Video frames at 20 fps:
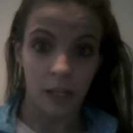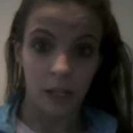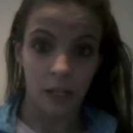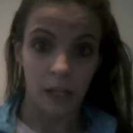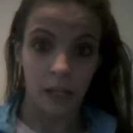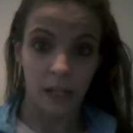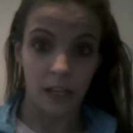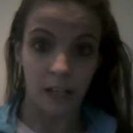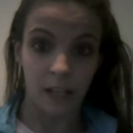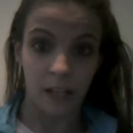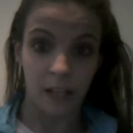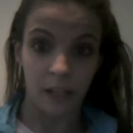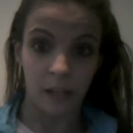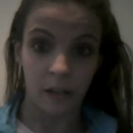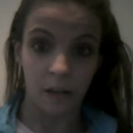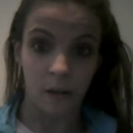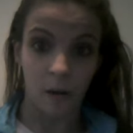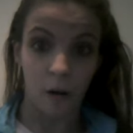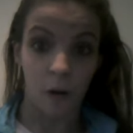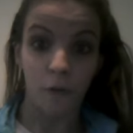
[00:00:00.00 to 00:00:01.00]

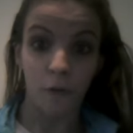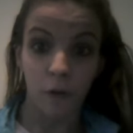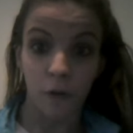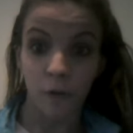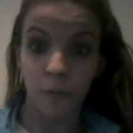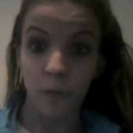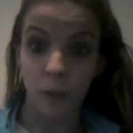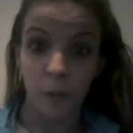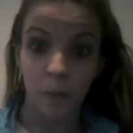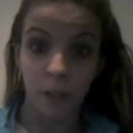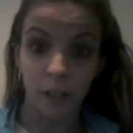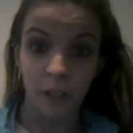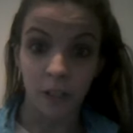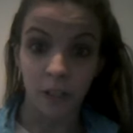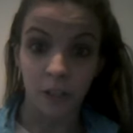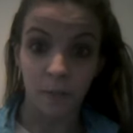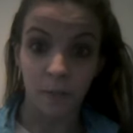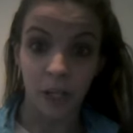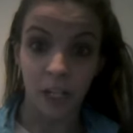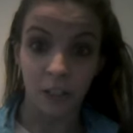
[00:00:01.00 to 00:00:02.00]
And all four of my parents
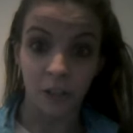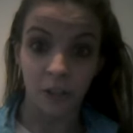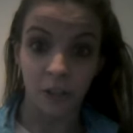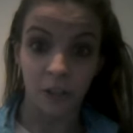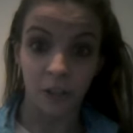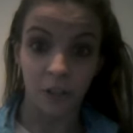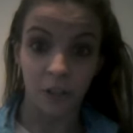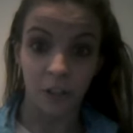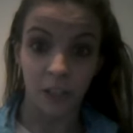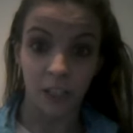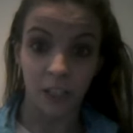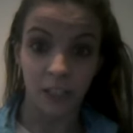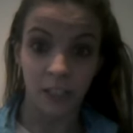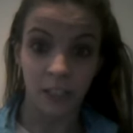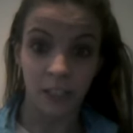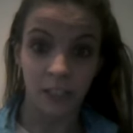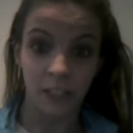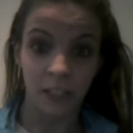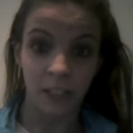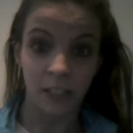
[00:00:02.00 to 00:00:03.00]
have master's
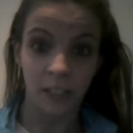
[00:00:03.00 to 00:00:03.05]
degrees.